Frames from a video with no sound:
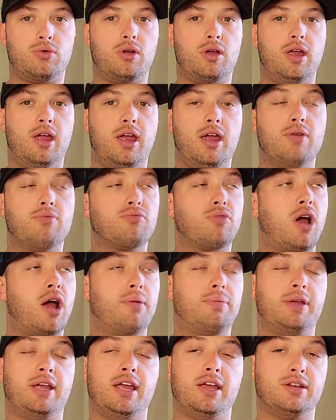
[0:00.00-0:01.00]
and
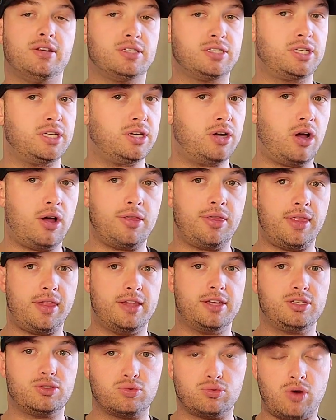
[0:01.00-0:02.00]
Robbie Anderson on
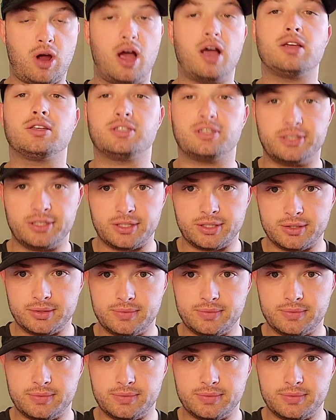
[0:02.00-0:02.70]
this roster.